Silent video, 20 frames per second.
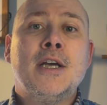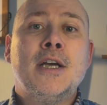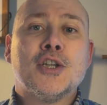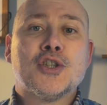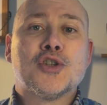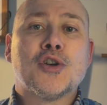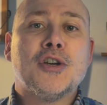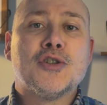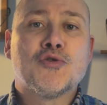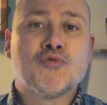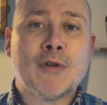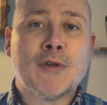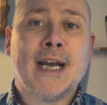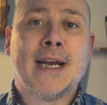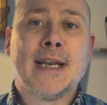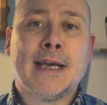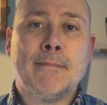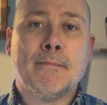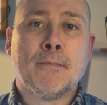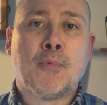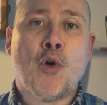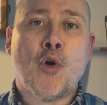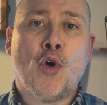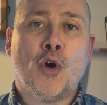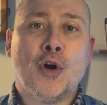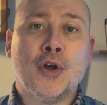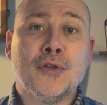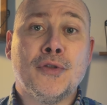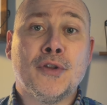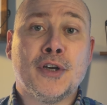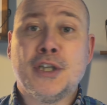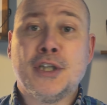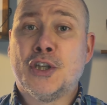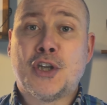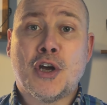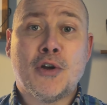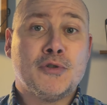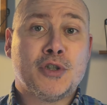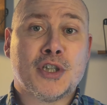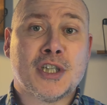So it's really important that you
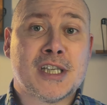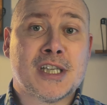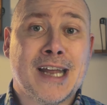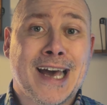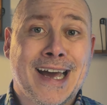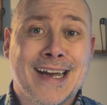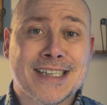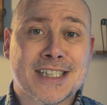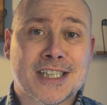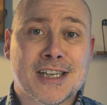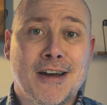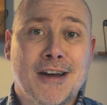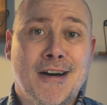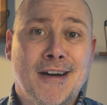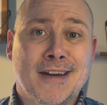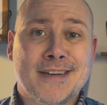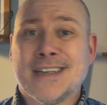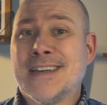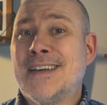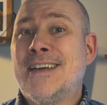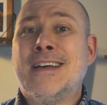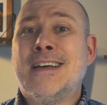don't just let it slide.